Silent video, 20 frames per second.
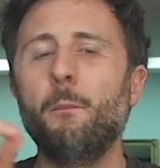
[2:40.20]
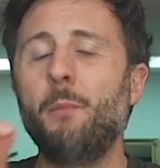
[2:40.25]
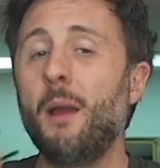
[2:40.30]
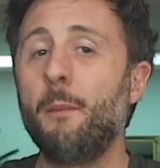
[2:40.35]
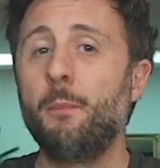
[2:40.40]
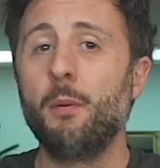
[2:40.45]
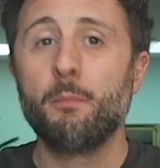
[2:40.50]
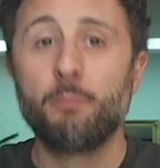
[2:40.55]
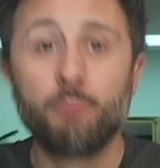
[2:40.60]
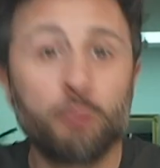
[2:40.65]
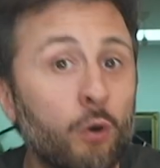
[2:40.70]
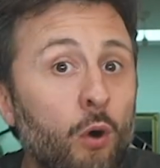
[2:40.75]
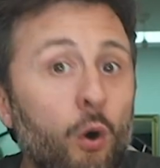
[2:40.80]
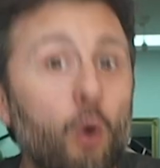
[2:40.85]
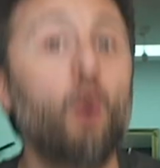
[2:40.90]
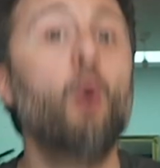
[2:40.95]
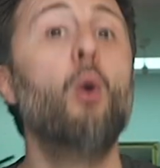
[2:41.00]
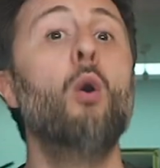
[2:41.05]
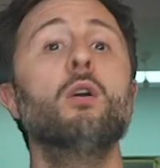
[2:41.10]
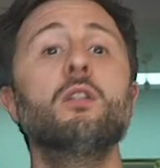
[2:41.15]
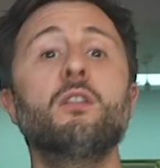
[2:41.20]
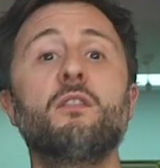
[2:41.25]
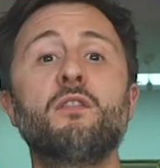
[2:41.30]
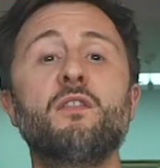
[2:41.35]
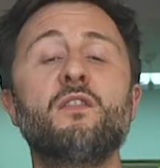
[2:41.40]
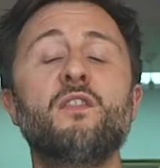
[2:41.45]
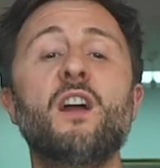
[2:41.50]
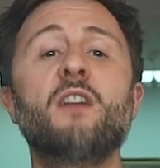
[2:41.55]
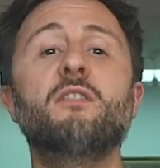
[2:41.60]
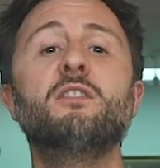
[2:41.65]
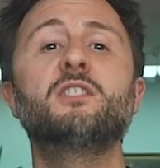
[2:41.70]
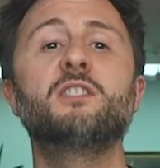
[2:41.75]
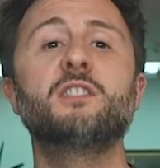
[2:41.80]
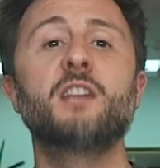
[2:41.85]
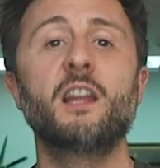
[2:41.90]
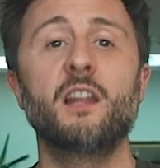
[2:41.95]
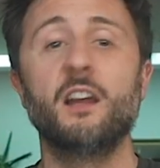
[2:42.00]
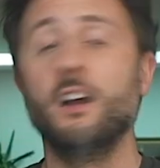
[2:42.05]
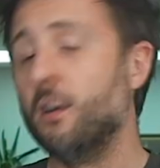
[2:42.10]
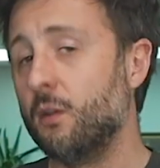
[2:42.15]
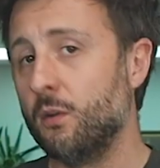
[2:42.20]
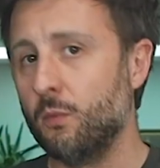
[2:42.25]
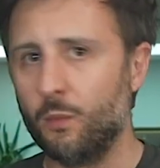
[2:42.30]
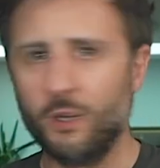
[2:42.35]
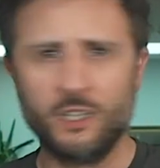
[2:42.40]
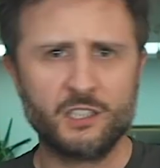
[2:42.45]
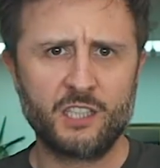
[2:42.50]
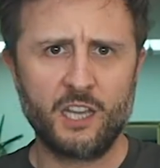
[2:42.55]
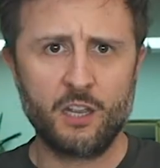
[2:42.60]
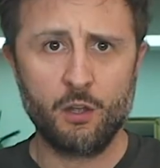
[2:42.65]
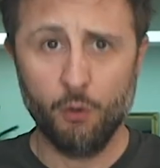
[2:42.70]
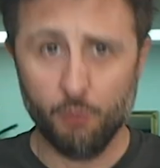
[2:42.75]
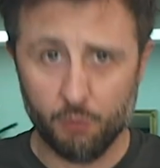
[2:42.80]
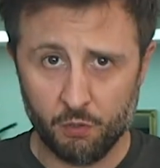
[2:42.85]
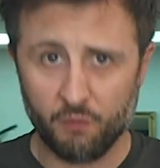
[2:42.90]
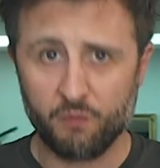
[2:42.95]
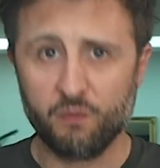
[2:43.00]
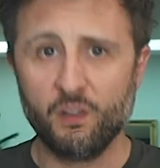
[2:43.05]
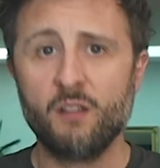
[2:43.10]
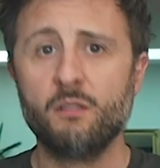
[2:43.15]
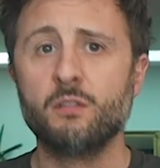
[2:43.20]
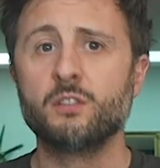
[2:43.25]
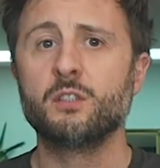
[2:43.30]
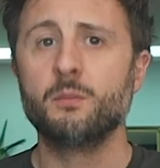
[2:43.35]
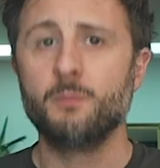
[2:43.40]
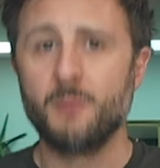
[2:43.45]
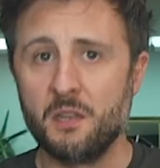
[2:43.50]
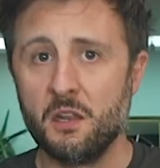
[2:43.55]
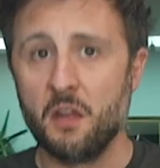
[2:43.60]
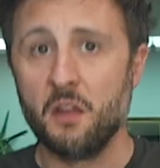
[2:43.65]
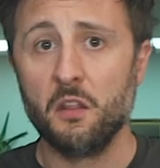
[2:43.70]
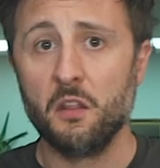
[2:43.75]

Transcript: and pepper brought all of the flavors together. When I say all of the flavors, I mean